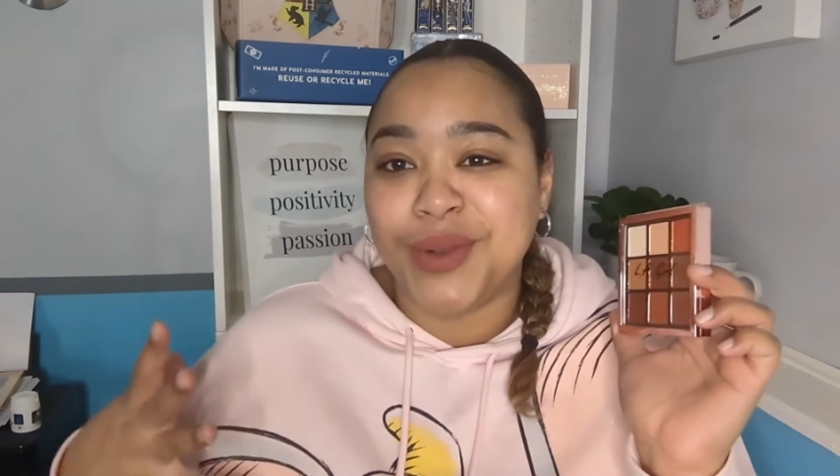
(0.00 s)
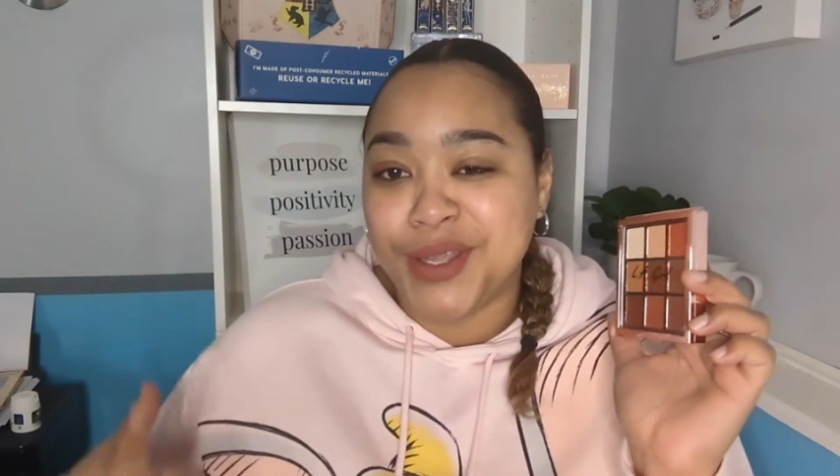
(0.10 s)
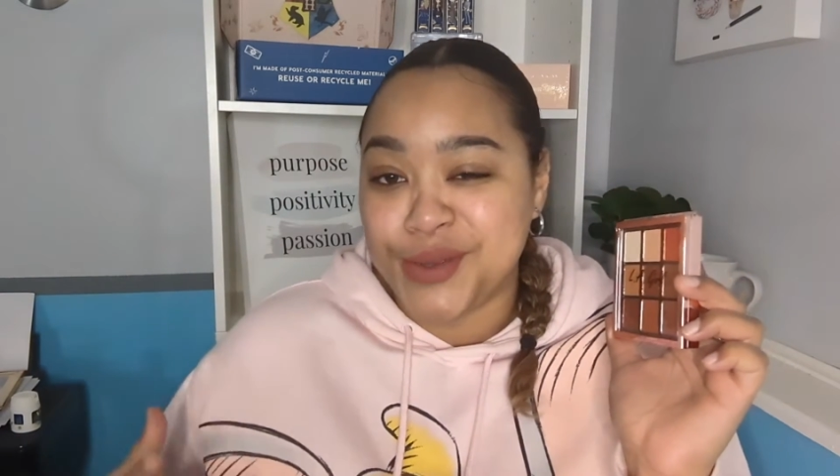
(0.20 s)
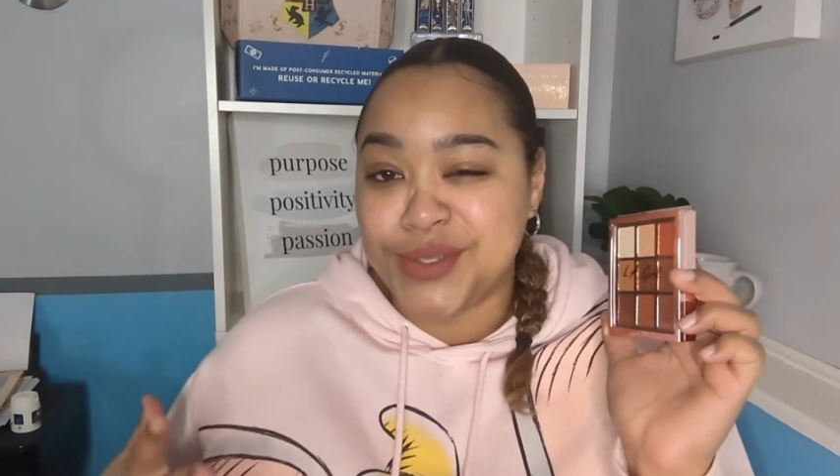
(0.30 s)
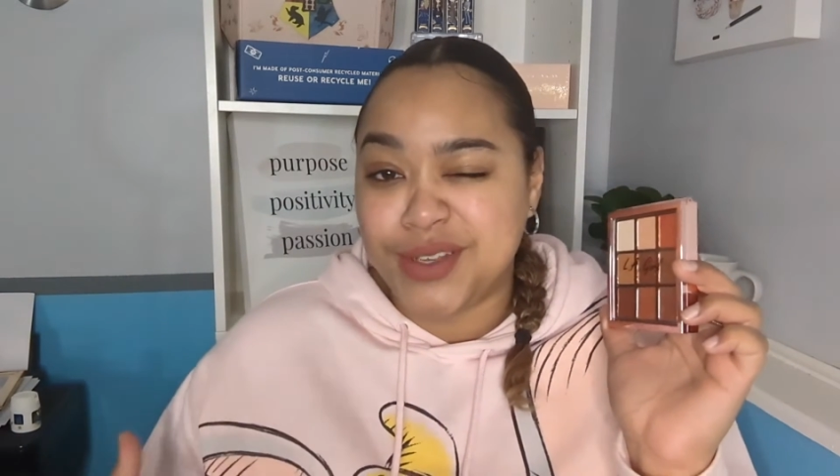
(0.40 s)
when I
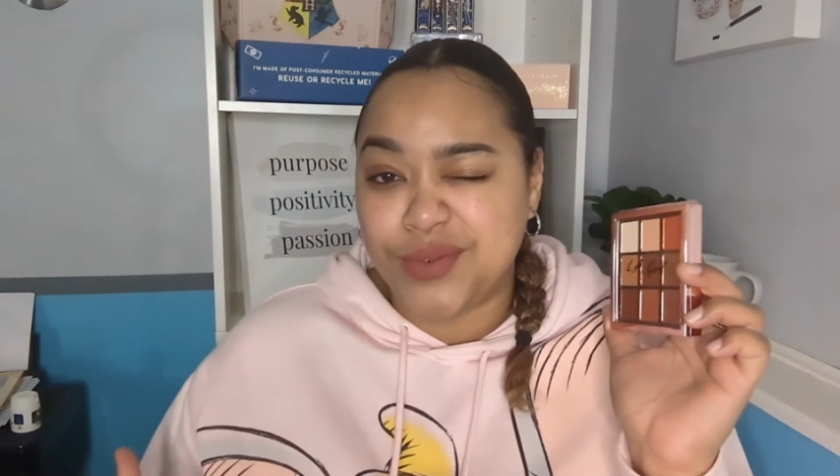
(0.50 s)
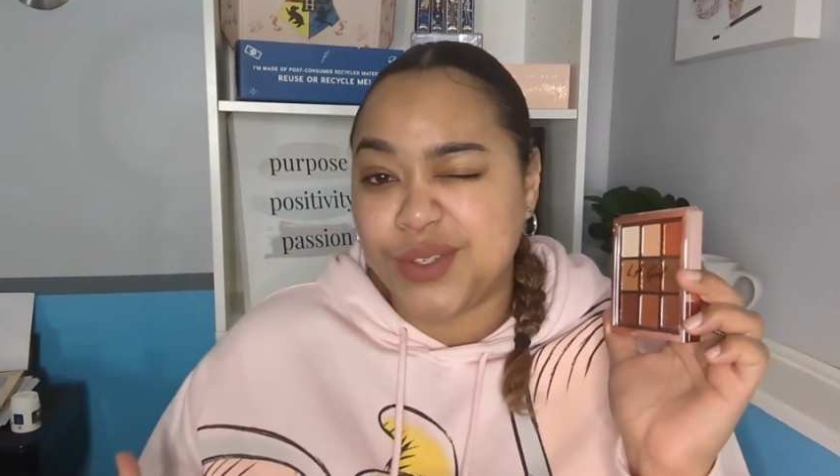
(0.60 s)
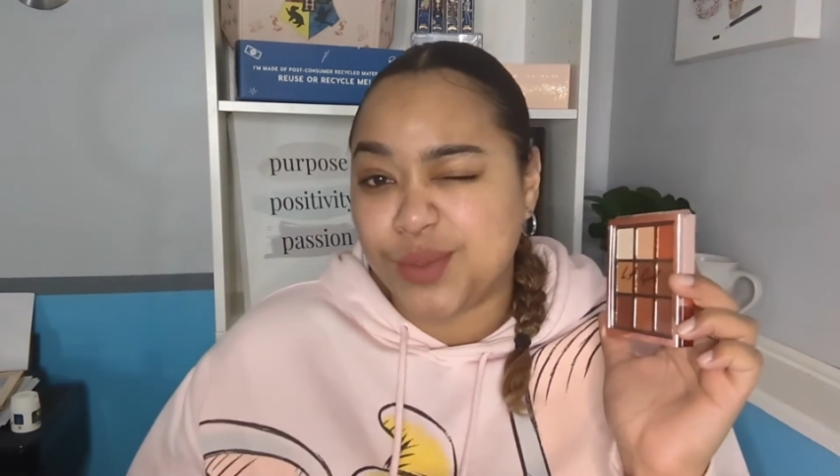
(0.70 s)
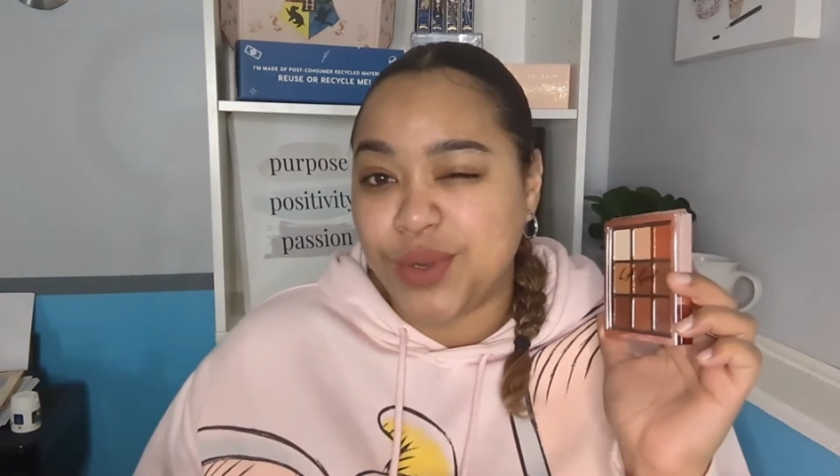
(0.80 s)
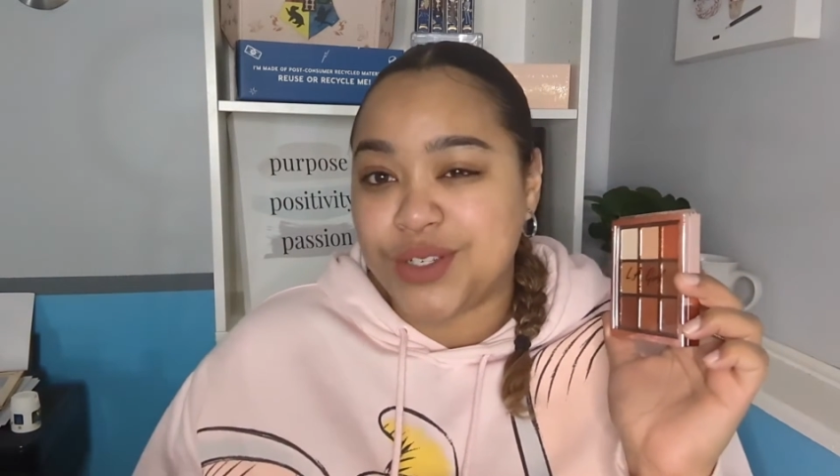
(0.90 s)
used it
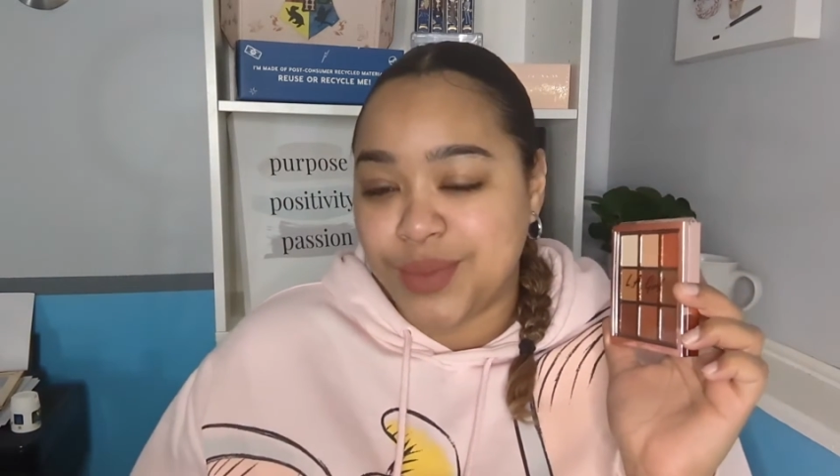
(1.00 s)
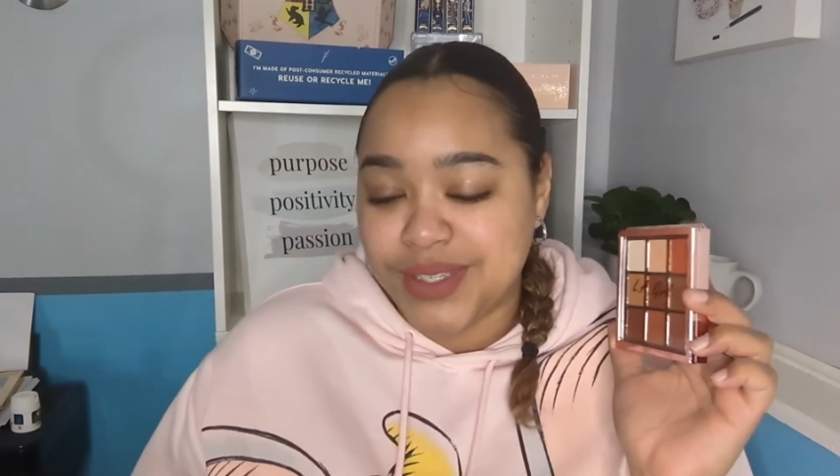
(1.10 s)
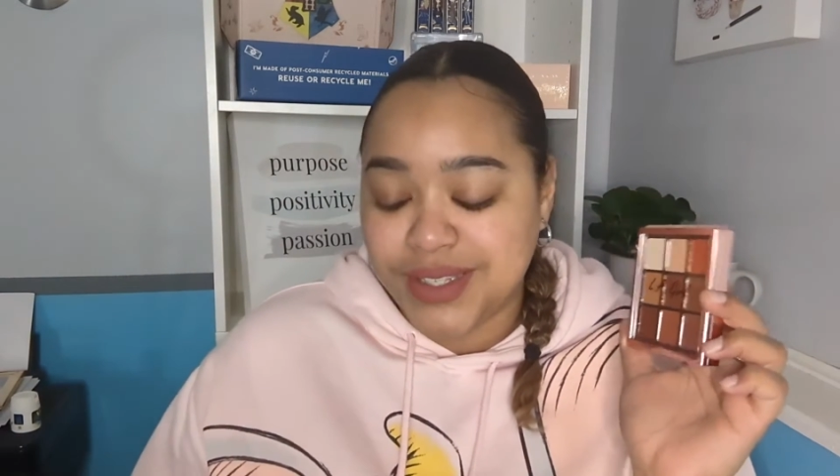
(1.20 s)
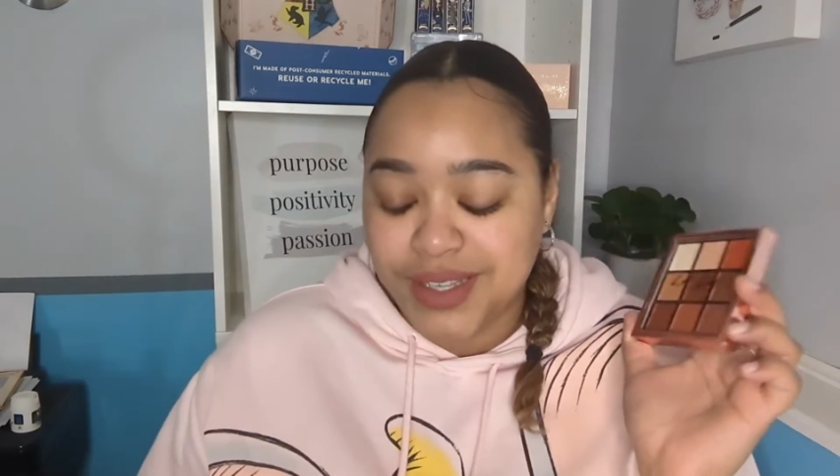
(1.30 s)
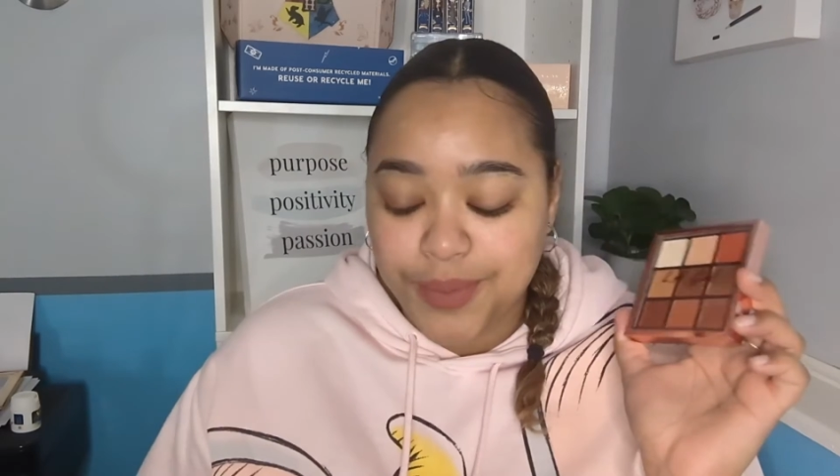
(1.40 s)
first impression,
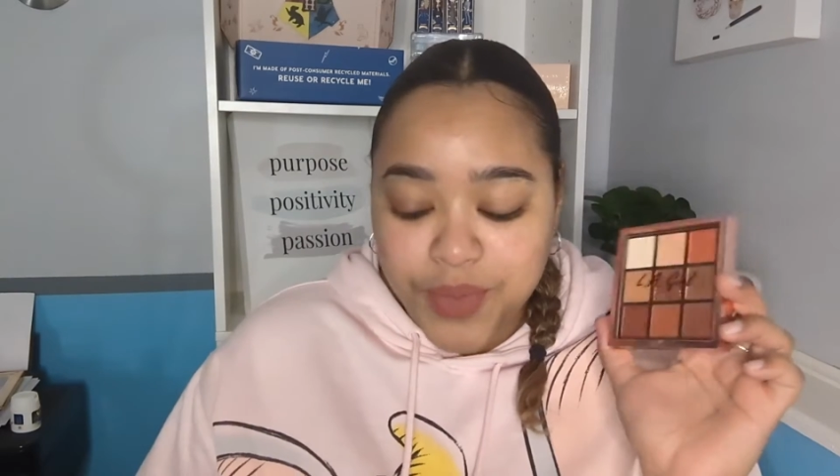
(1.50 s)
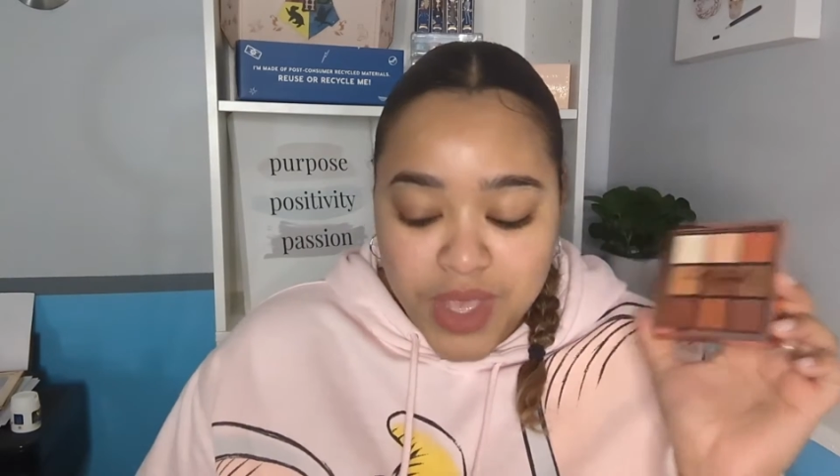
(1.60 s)
basically.